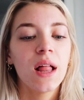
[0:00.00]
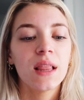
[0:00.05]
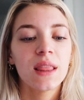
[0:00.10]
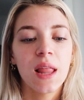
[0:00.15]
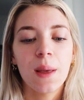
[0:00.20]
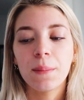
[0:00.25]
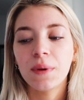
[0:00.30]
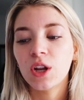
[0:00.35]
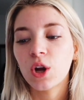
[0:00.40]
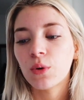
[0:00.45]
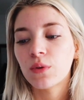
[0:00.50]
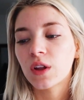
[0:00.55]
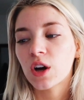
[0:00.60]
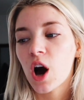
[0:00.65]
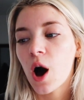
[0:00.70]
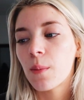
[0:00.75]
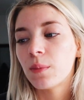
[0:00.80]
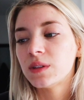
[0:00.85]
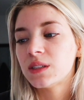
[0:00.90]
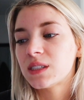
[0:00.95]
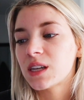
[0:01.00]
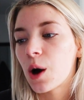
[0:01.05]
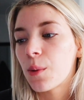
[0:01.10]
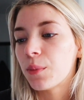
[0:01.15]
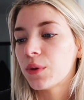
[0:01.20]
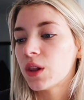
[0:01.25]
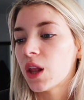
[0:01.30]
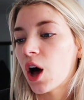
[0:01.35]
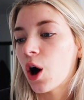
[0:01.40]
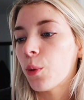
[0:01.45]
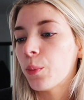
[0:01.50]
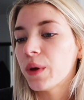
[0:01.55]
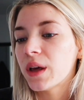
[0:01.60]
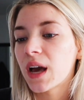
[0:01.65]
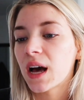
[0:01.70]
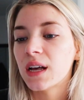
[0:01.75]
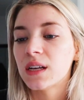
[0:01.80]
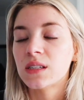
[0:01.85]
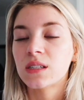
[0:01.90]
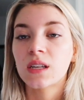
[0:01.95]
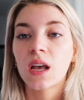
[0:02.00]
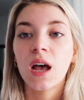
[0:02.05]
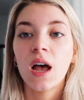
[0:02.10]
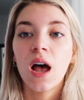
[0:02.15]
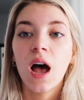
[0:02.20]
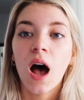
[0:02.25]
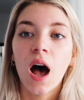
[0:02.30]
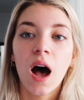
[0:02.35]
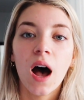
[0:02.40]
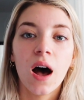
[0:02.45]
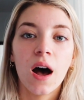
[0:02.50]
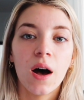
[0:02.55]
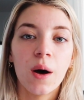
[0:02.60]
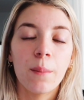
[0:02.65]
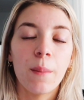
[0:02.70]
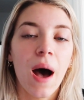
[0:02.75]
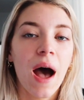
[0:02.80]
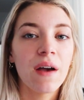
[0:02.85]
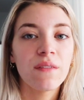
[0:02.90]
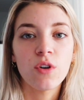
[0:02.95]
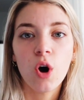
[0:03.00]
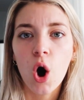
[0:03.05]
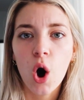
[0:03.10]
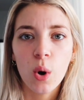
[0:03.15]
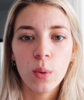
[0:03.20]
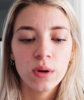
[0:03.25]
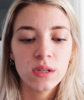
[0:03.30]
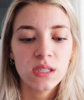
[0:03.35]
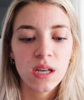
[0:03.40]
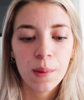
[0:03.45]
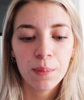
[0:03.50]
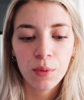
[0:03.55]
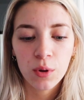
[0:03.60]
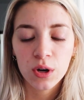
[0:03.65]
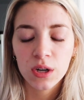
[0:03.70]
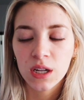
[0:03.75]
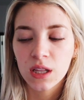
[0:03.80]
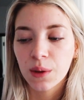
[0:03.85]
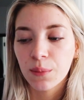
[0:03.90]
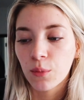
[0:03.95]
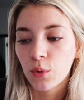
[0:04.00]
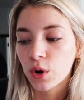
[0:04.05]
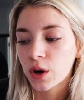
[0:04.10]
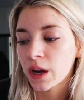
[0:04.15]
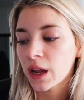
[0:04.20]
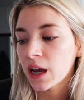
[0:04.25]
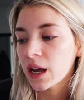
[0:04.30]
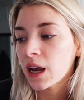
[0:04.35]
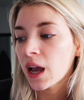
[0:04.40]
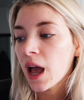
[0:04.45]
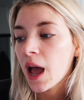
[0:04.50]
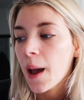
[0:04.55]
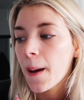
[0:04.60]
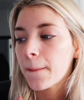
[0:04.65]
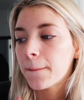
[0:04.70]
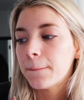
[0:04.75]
Let me know in the comments down below because um, I've always uploaded in the morning,